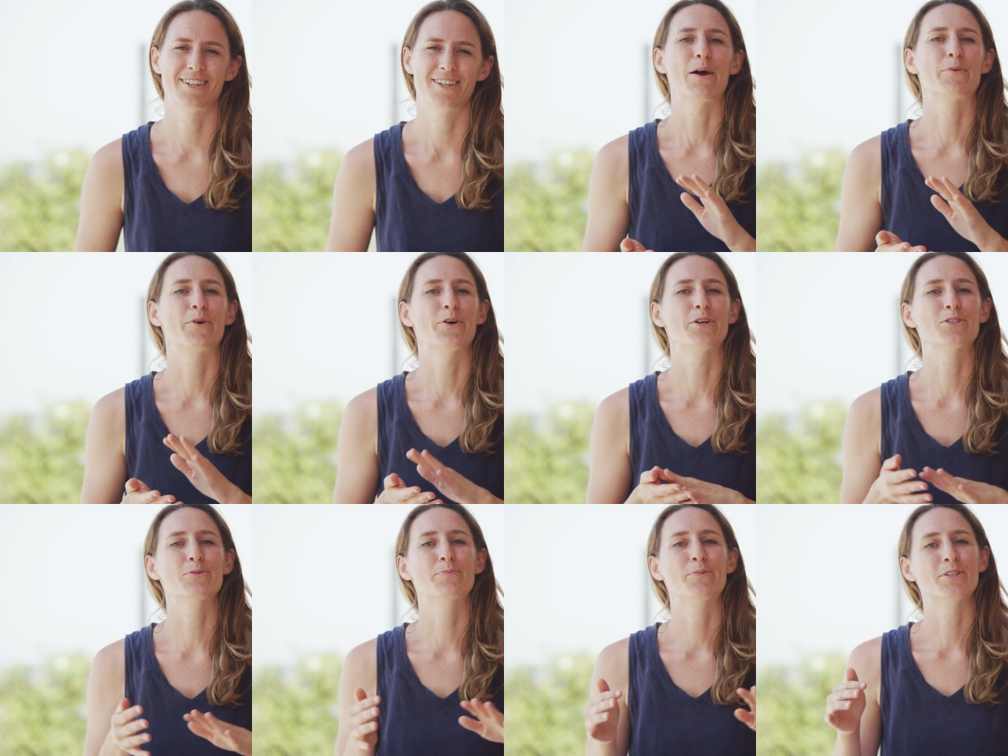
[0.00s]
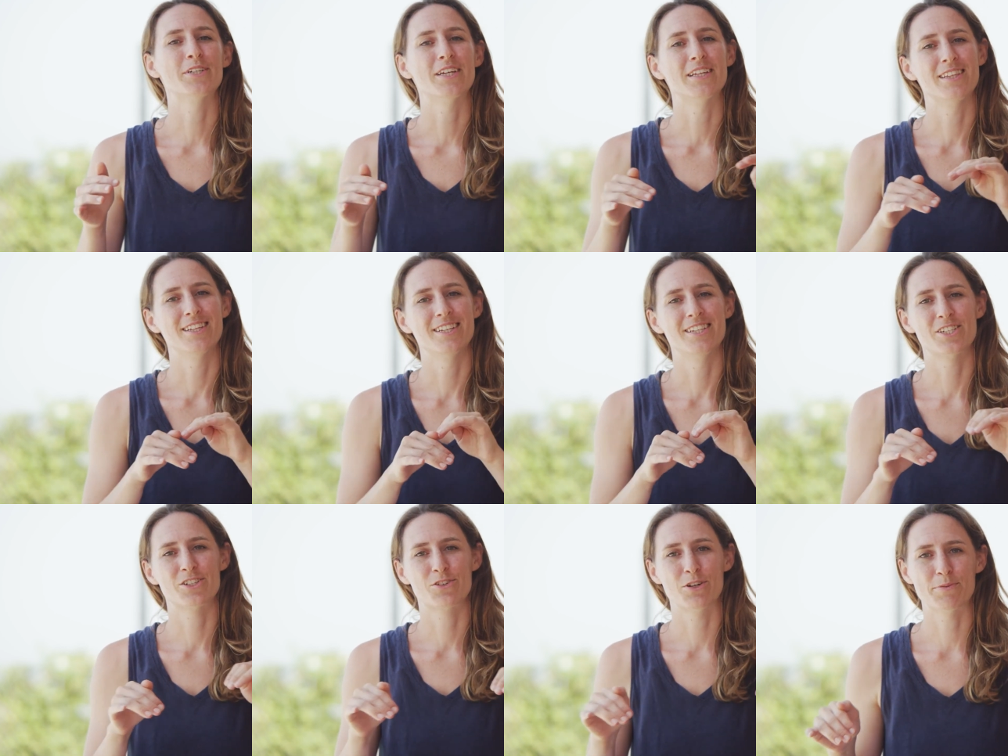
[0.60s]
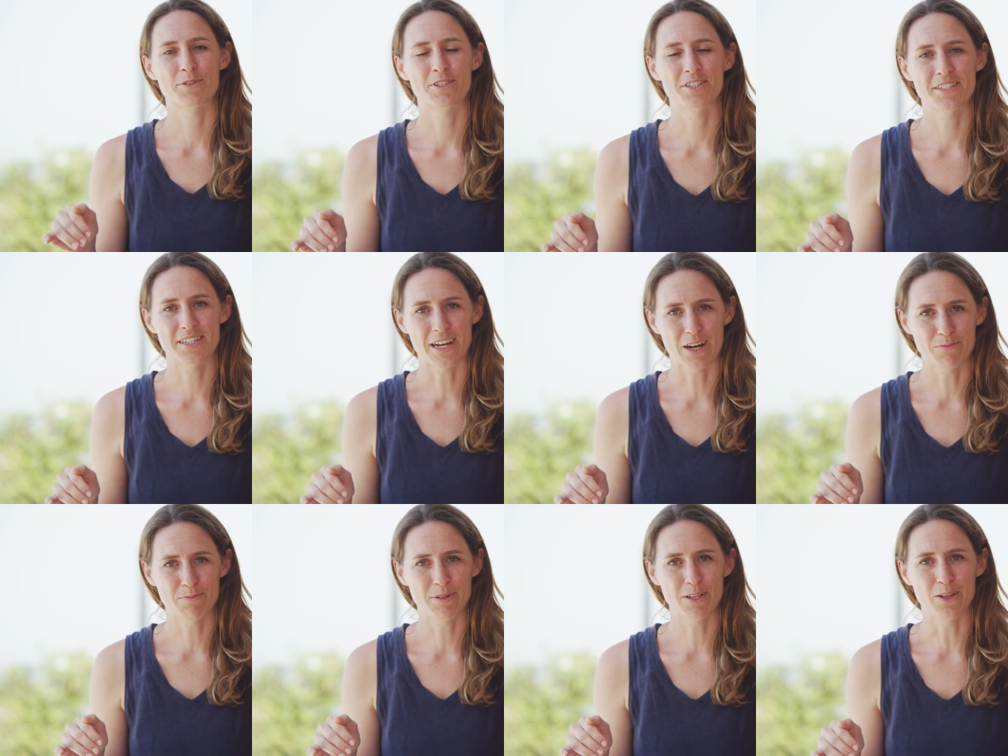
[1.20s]
I'm going to put in the description
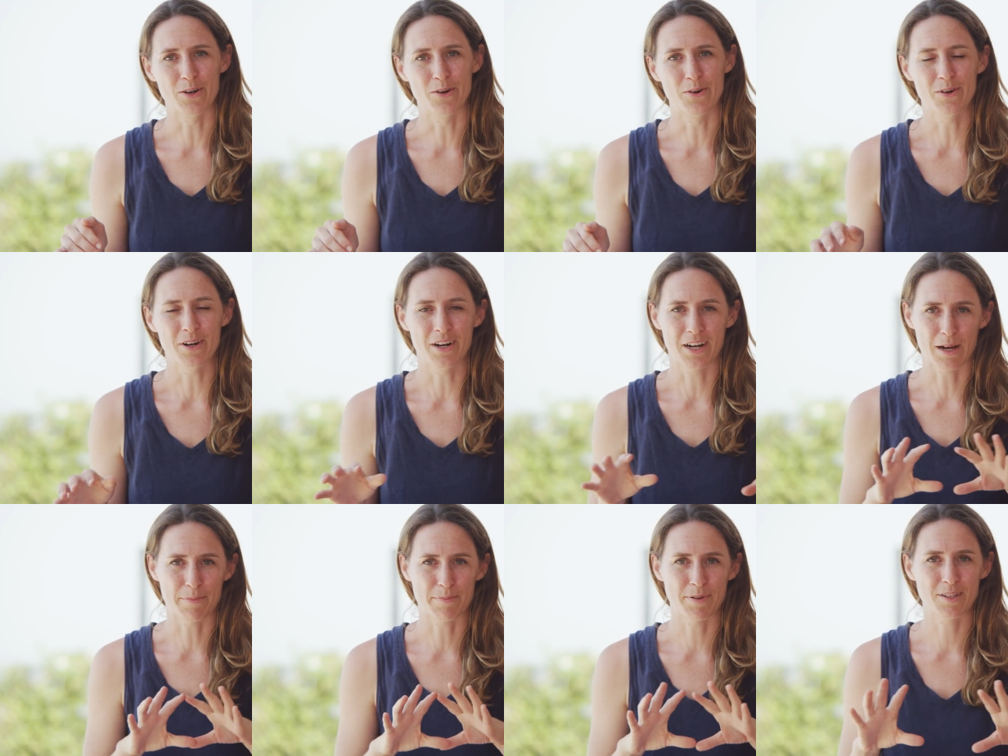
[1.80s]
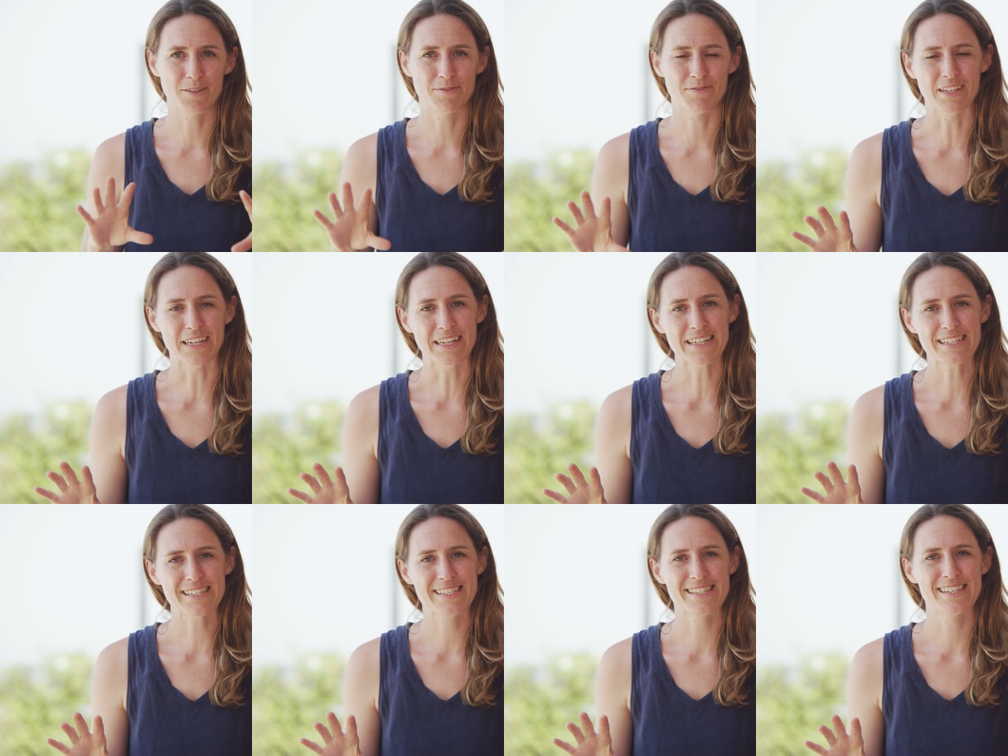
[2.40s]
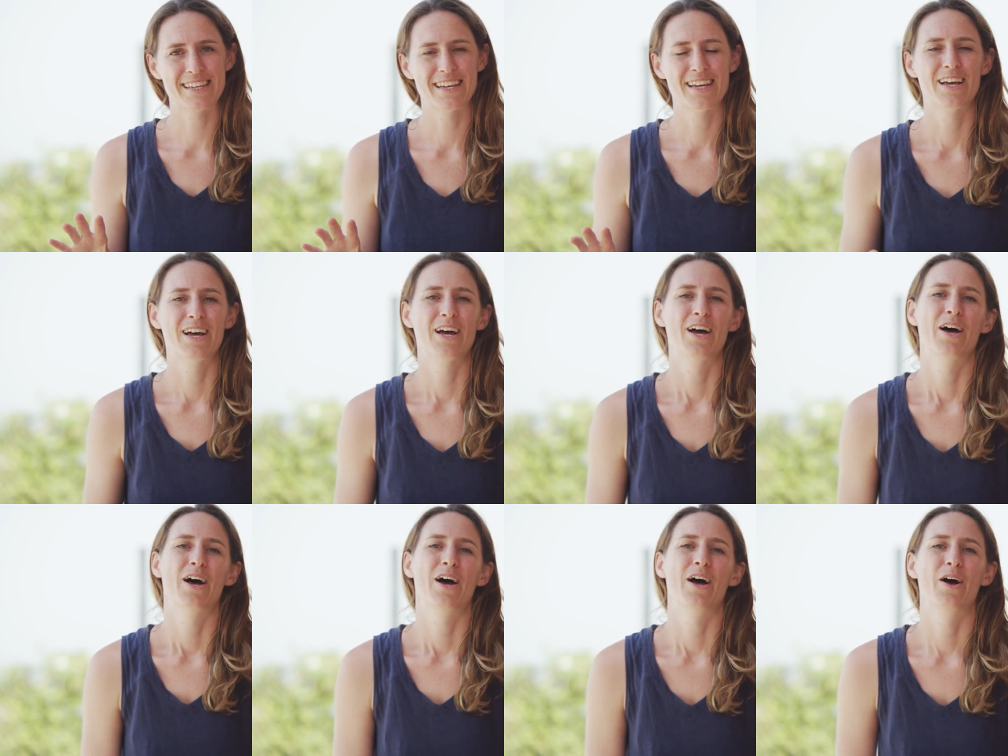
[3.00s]
down below a couple of links
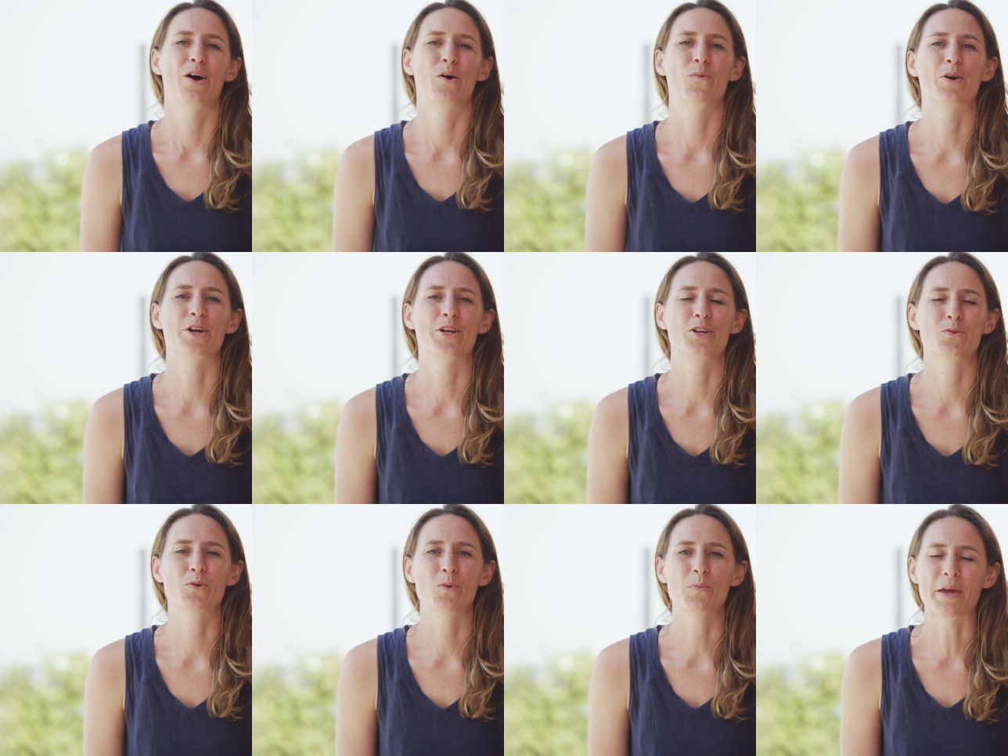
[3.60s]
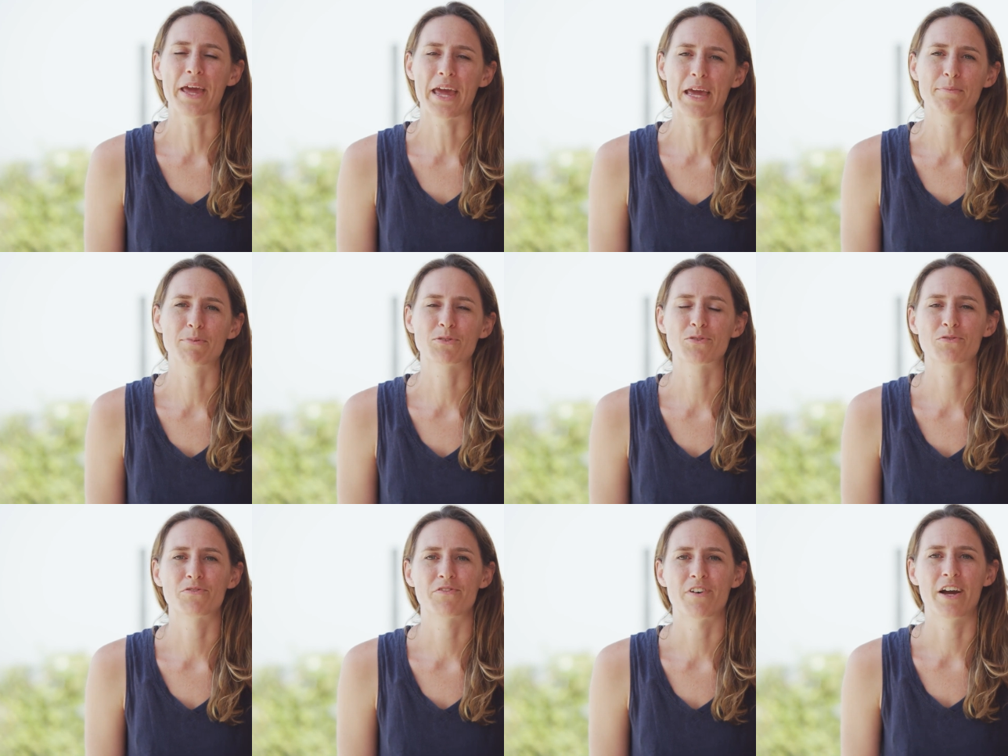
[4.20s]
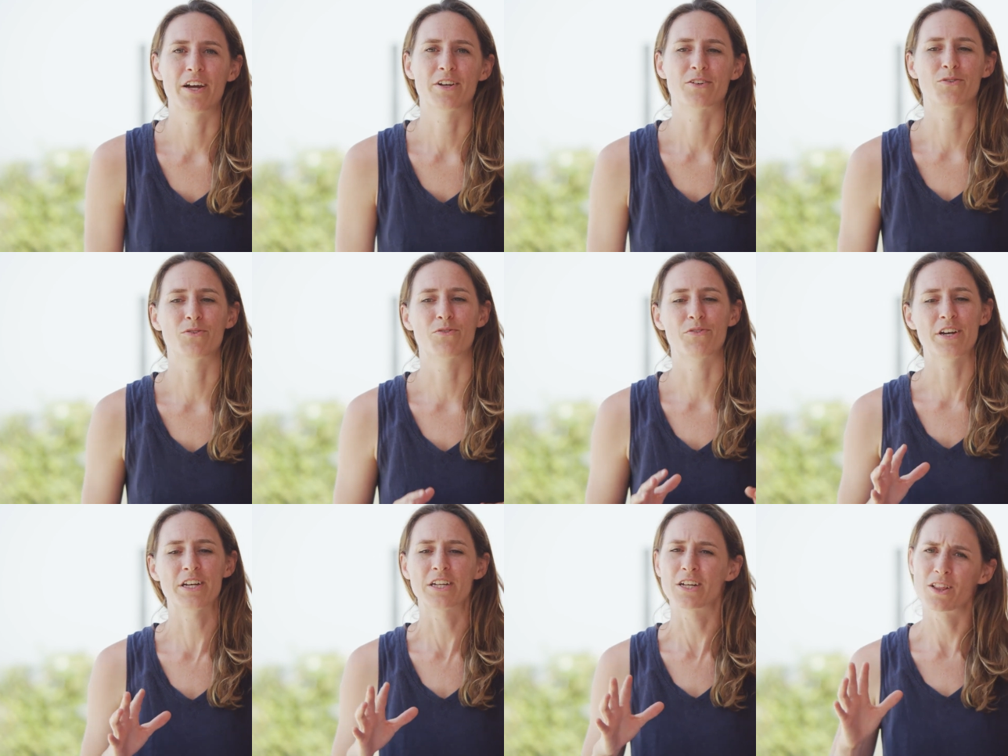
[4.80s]
uh, where you will be able to find
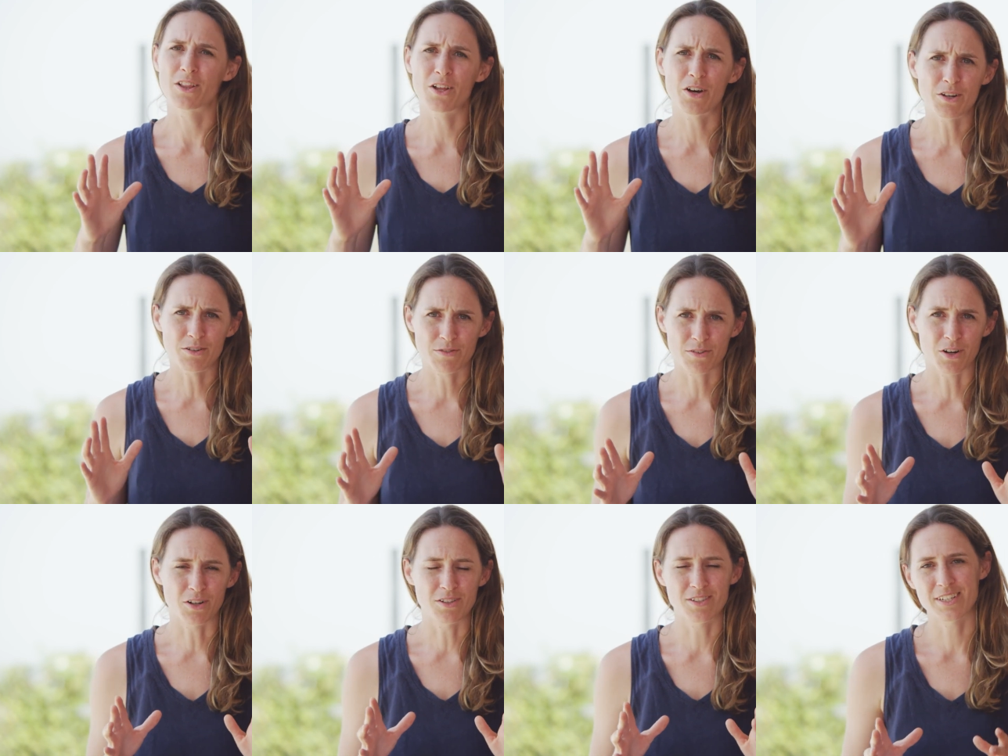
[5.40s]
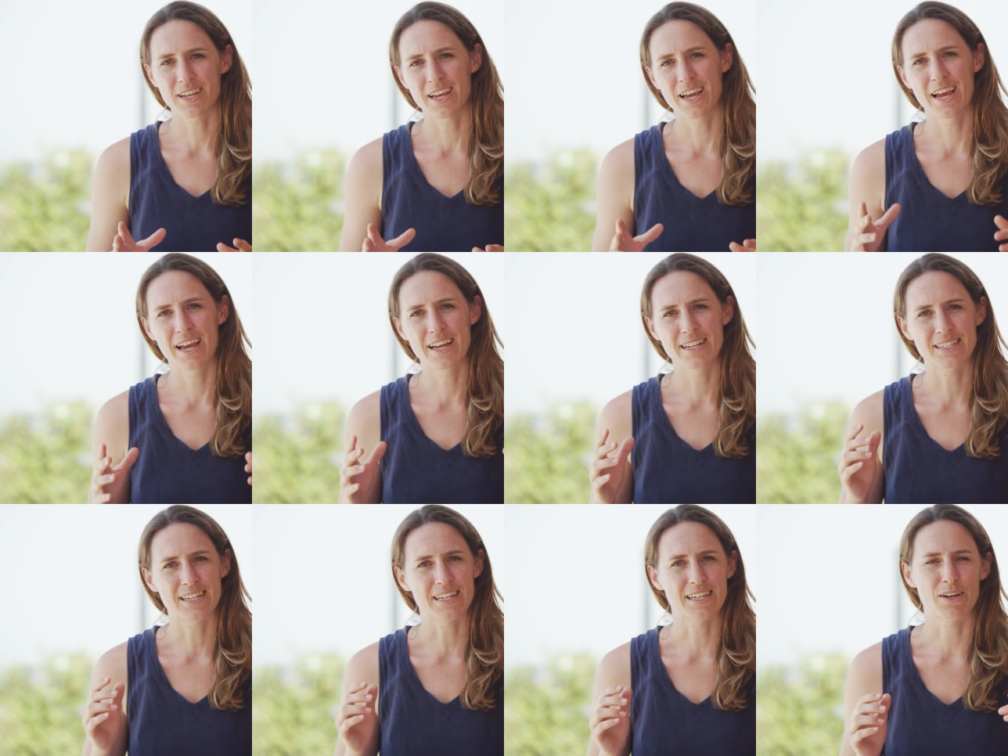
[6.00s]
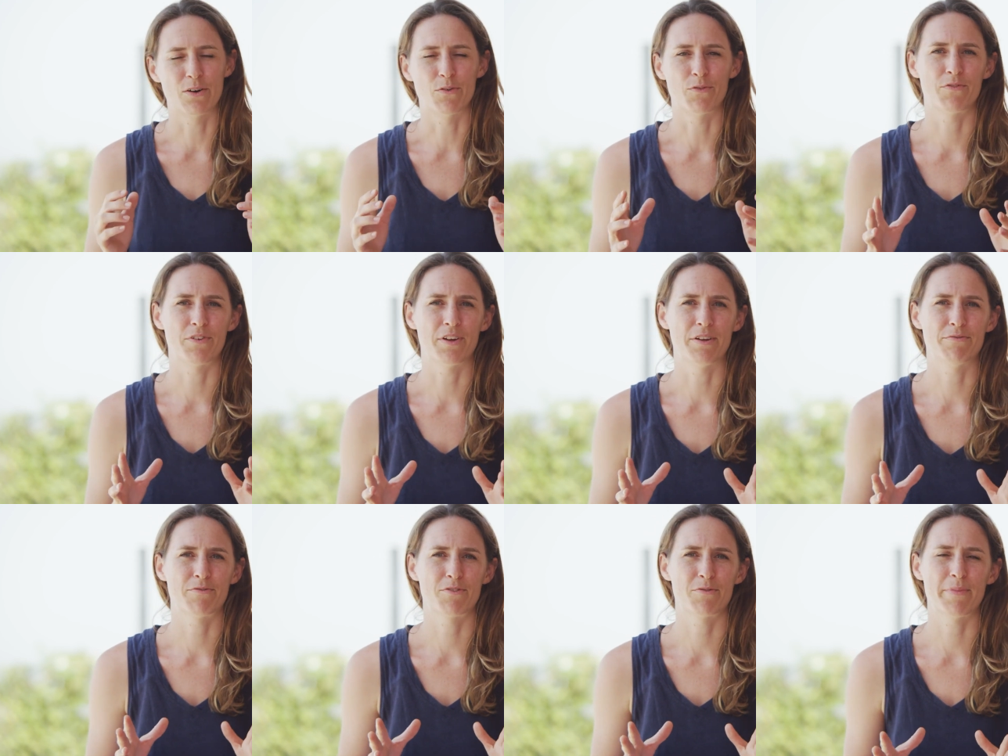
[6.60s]
already a lot of content, of
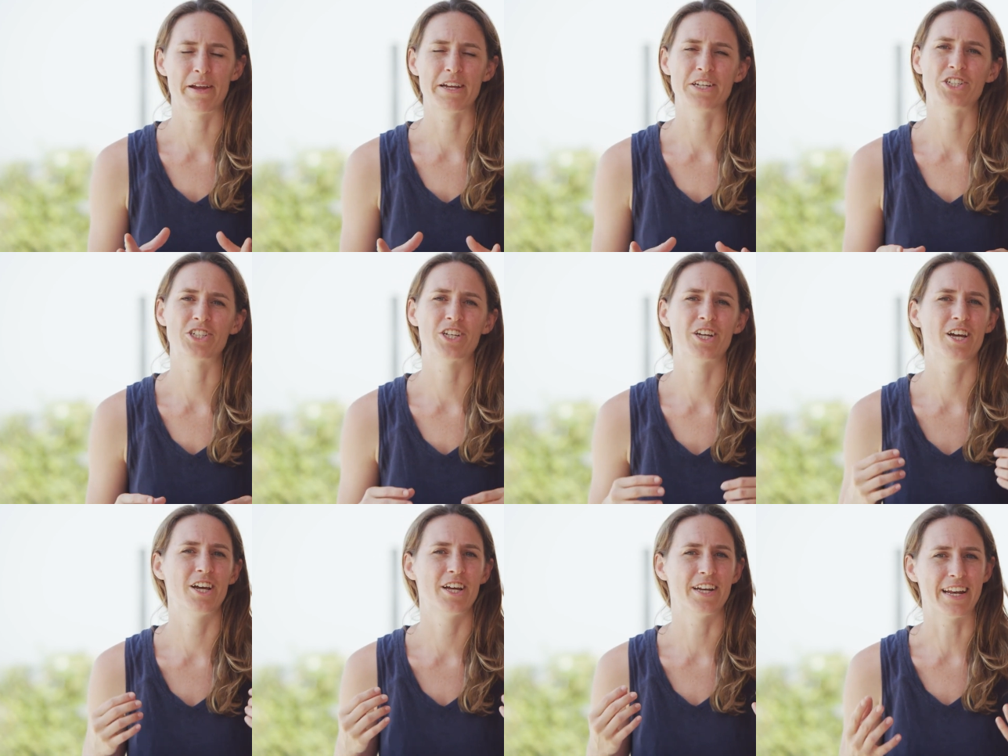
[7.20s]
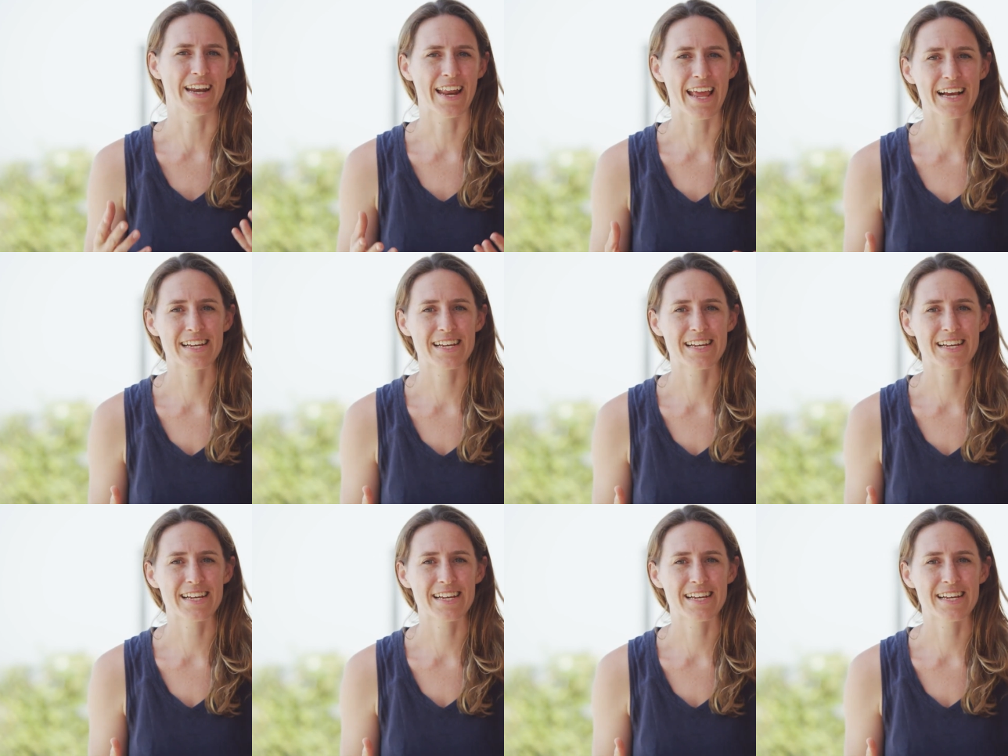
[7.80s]
information and